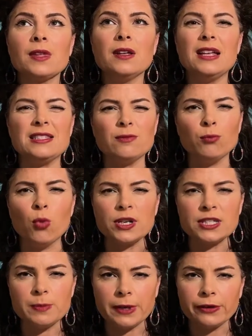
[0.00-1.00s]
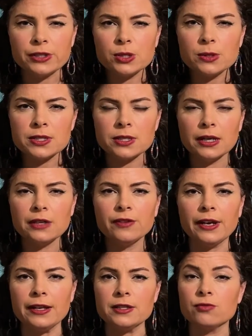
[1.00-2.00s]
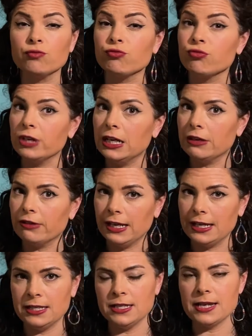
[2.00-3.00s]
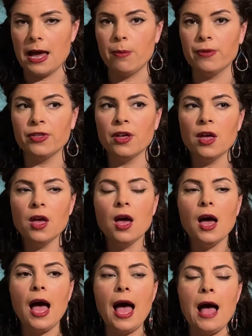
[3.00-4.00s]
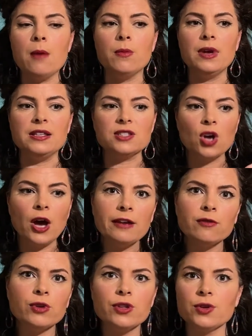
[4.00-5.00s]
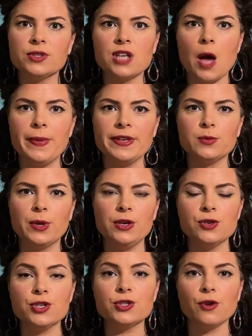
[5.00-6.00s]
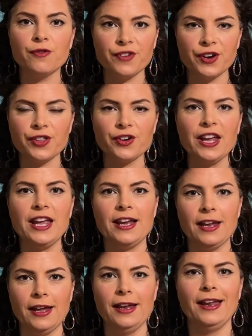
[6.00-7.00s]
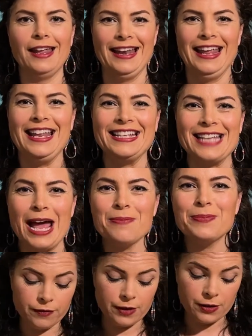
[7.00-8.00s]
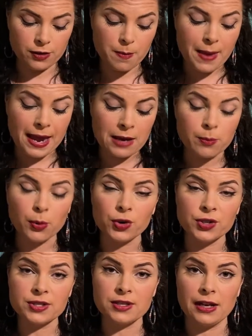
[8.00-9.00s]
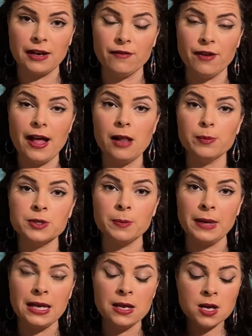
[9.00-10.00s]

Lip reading: it's more spiritual side of it, and it's really, really in depth. It's kind of one of those topics where you can just go further in depth. They're the main books that have helped me.